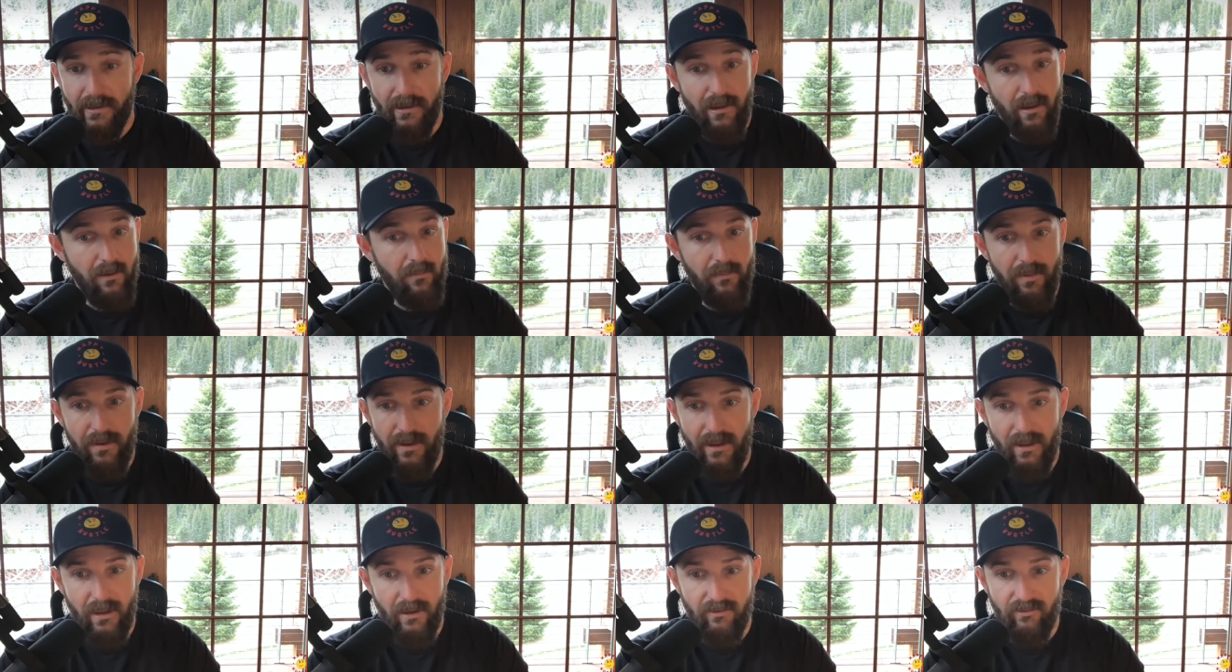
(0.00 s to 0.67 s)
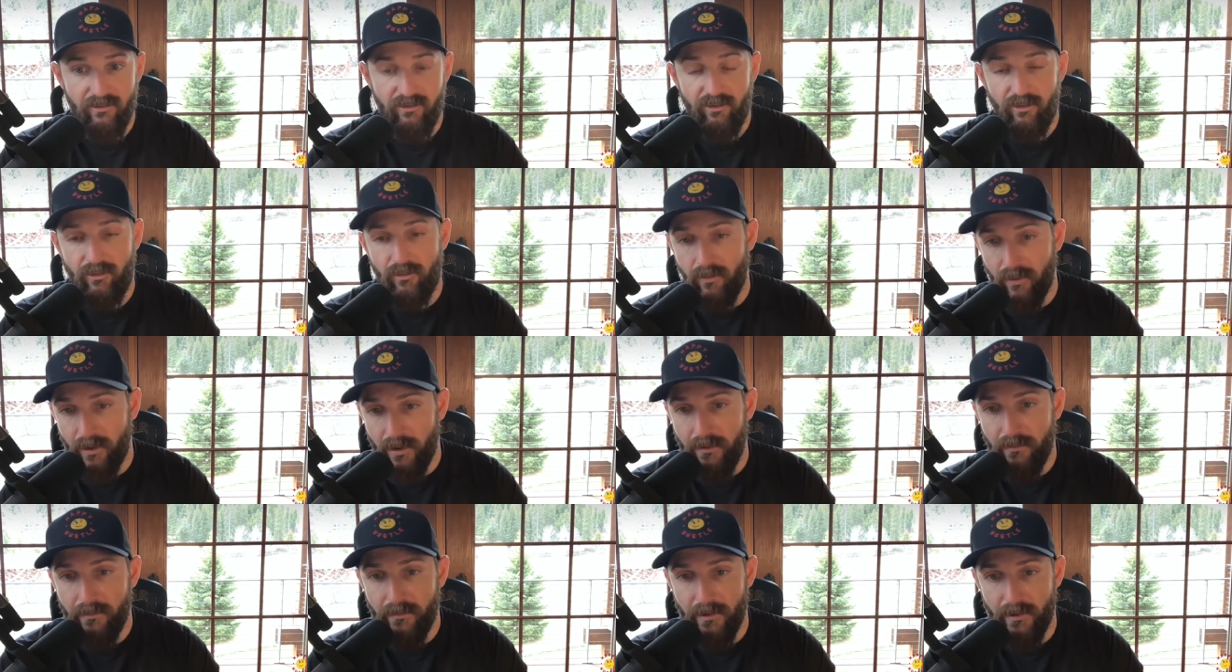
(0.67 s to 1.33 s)
can be
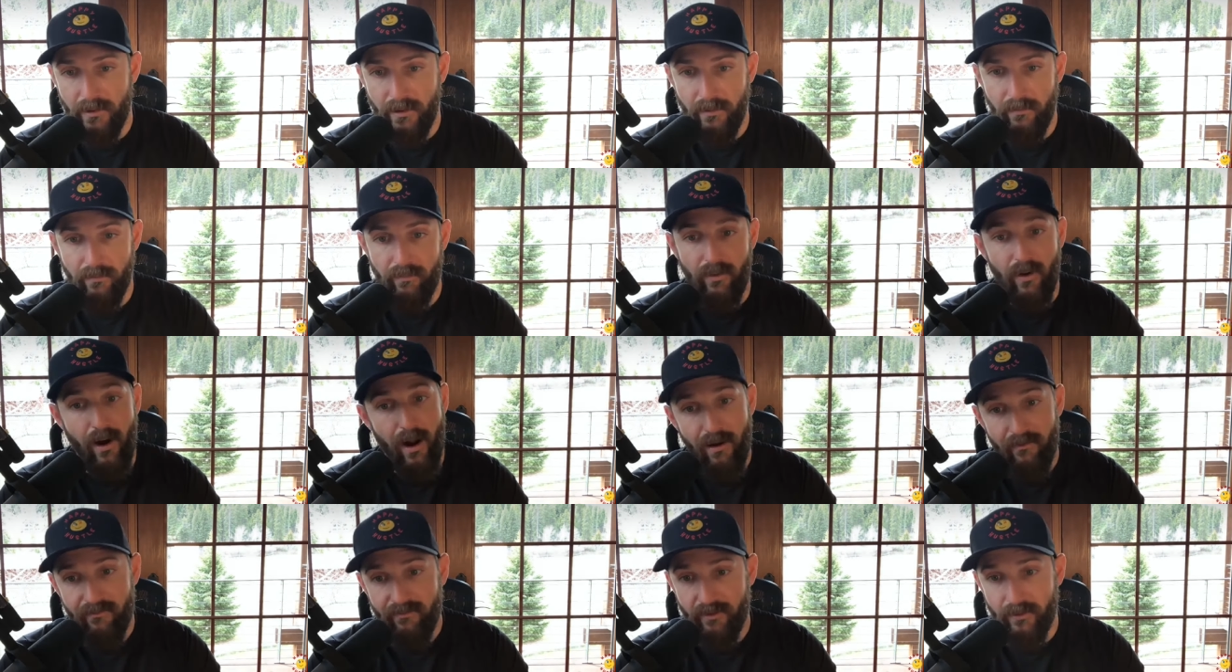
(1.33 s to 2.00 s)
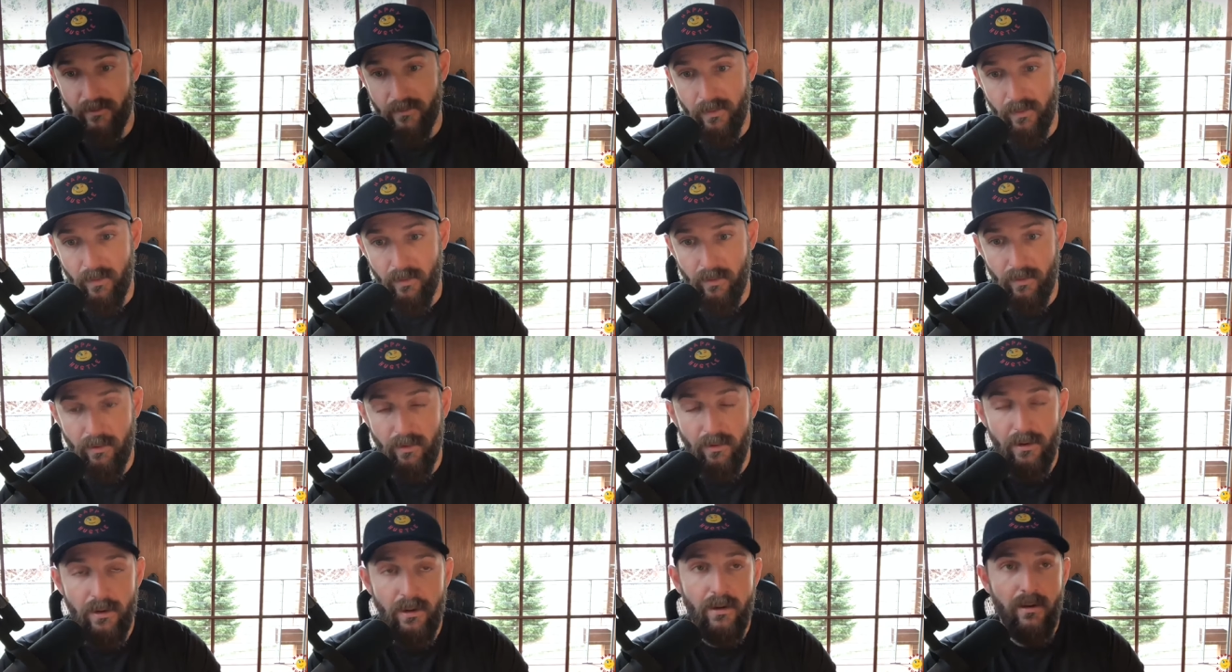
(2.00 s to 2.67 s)
extremely
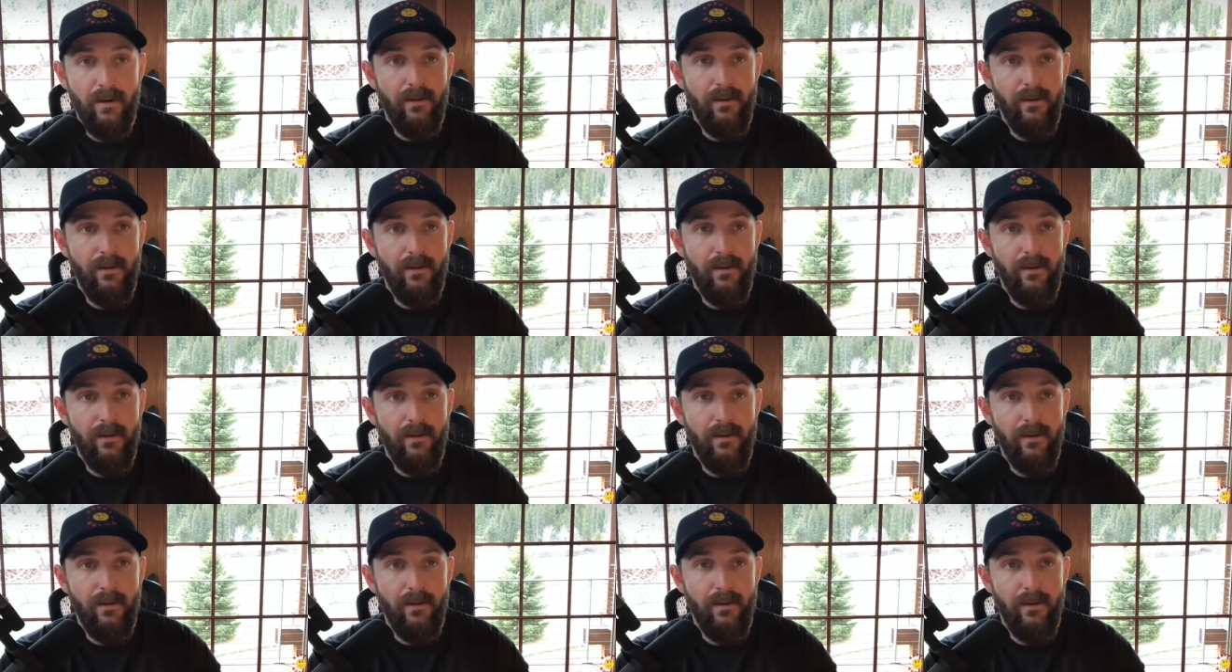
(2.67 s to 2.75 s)
profitable